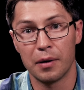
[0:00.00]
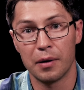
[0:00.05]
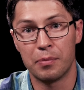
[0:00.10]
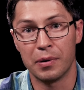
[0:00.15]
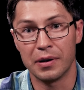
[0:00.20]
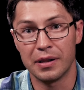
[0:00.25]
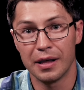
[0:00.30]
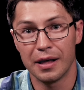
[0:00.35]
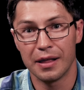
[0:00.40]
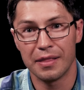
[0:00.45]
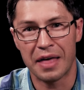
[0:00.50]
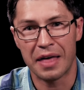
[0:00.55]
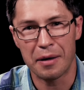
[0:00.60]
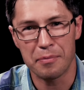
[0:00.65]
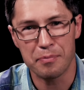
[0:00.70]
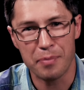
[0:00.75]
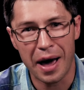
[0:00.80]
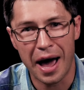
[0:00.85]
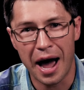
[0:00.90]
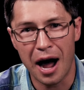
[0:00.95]
But
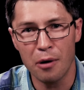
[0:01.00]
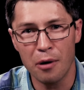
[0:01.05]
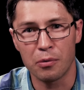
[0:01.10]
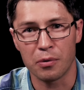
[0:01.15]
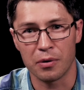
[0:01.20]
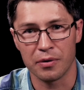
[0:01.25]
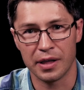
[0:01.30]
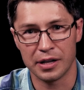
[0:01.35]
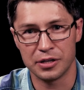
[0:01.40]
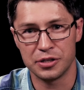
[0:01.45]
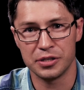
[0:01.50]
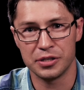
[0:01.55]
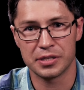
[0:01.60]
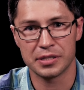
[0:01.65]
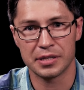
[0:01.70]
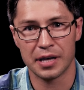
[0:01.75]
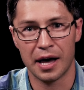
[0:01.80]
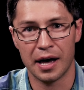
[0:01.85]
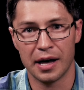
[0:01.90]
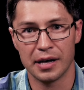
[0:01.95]
that power that
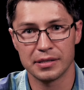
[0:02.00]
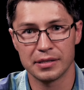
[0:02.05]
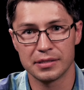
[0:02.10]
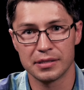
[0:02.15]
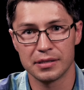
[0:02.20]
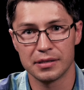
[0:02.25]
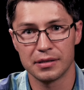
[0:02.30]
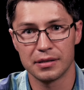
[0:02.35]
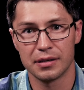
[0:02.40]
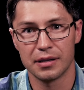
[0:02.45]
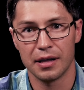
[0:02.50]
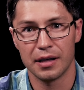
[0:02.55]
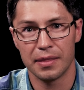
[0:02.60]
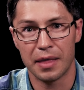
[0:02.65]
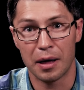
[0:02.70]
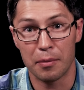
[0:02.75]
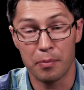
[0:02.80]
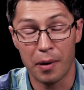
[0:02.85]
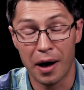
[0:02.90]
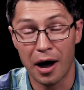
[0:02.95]
Jesus has,
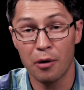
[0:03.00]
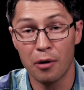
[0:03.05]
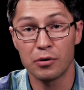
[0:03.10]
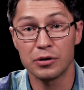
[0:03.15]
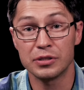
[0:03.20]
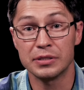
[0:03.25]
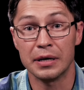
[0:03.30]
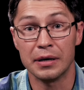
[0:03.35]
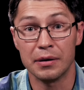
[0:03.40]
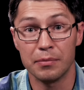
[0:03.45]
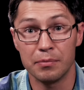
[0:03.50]
that power to